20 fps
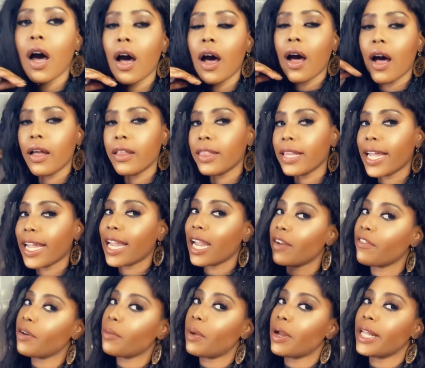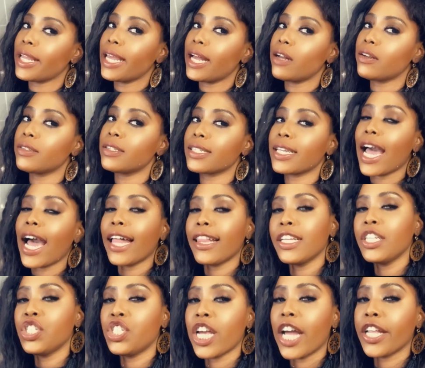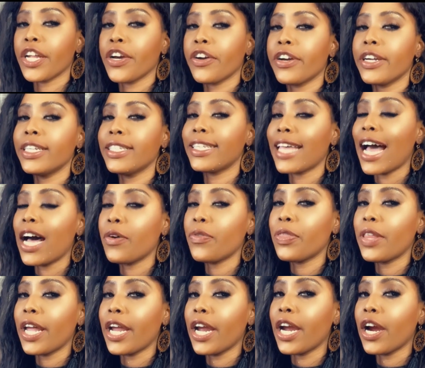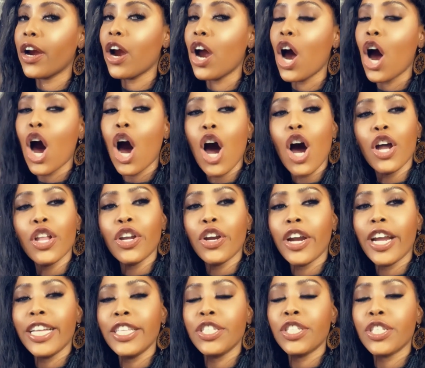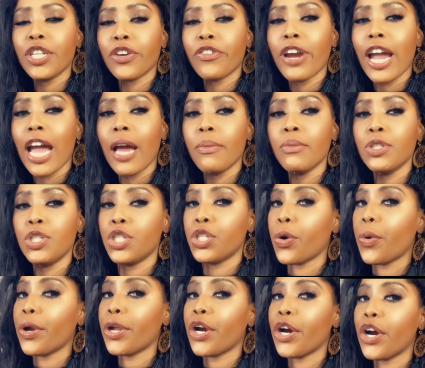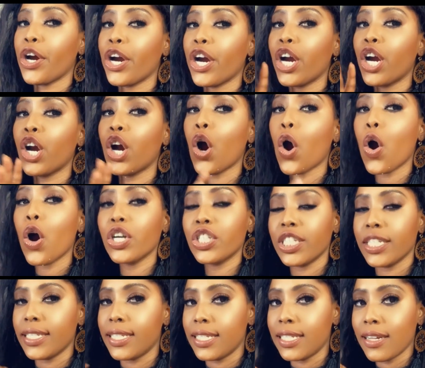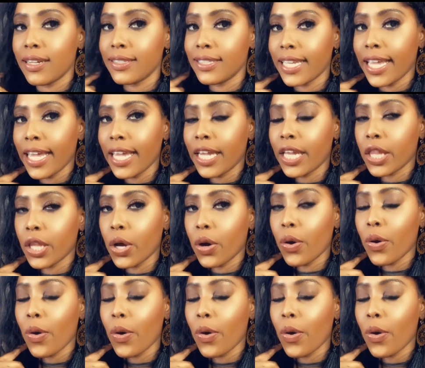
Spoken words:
Unlike everybody else, Kylie Jenner is out there on her Instagram showing her gorgeous Sunday glow.